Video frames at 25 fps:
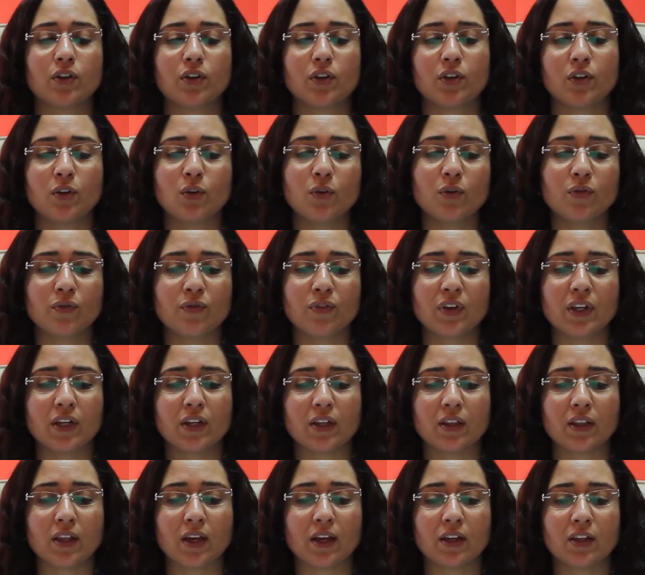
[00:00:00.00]
you
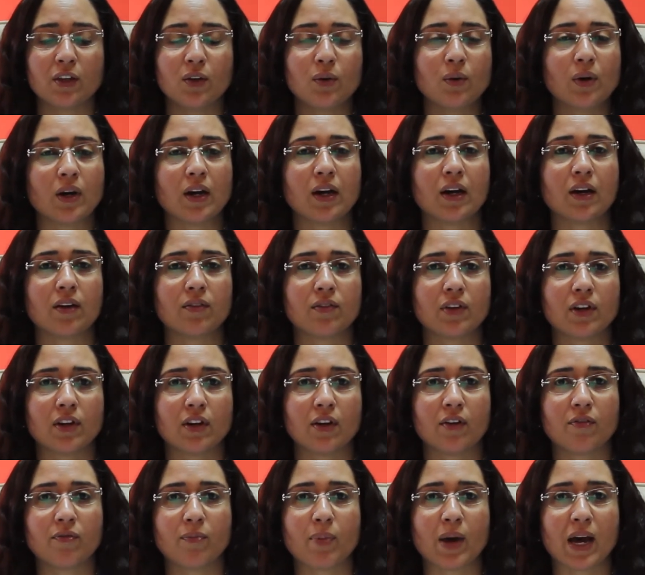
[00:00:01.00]
feel that you have
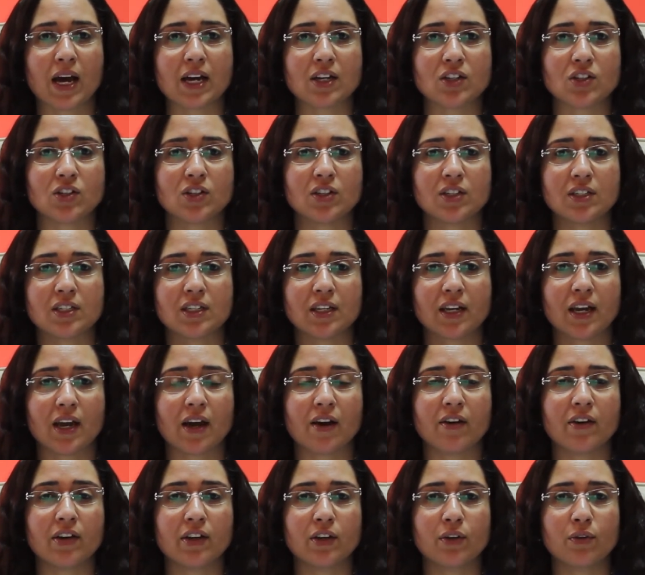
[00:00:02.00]
enough passion to
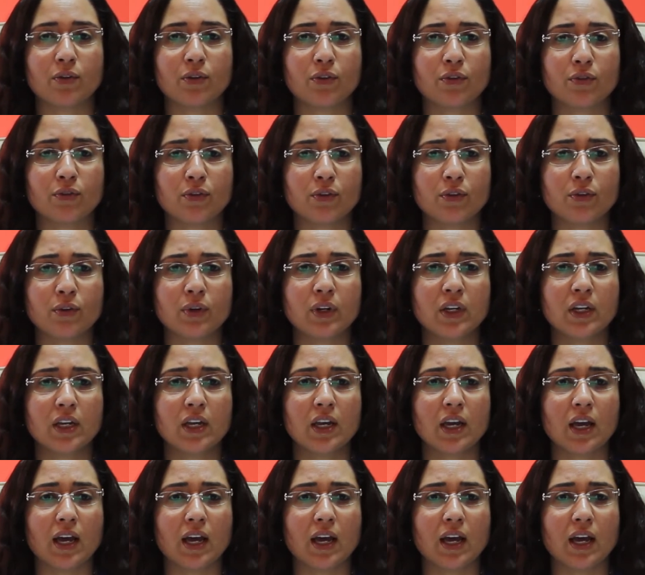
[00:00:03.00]
carry you through,